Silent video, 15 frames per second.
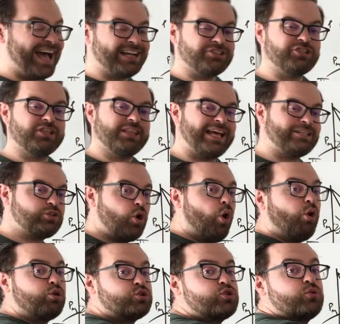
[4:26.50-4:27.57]
Actually, that's
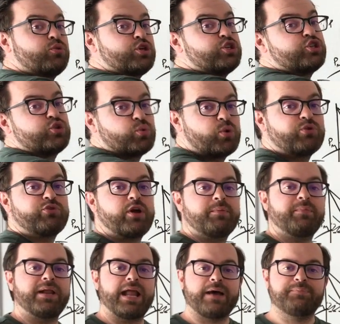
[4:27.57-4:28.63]
also the short-run
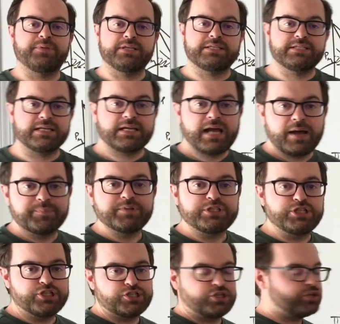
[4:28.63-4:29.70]
monopolistic
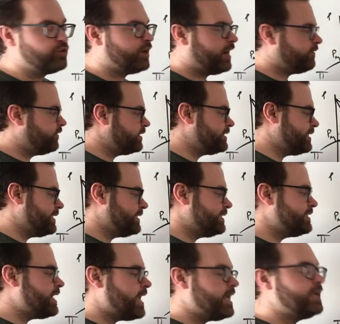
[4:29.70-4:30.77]
competition graph. It's the
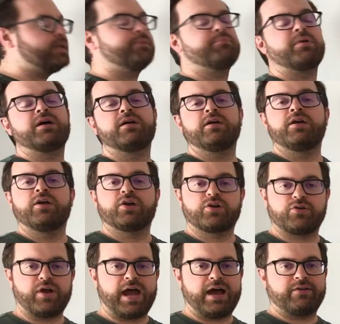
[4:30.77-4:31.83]
same
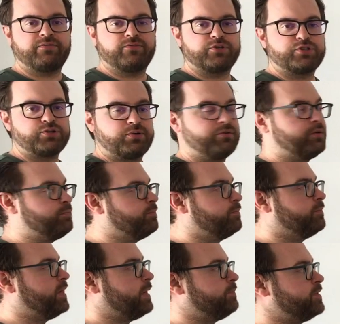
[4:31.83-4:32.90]
graph for short-run
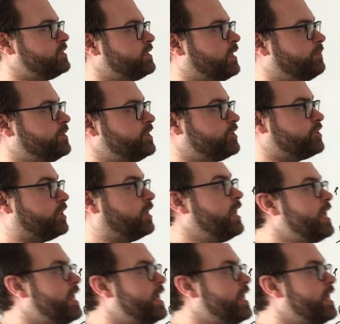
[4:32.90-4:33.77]
monopolistic competition.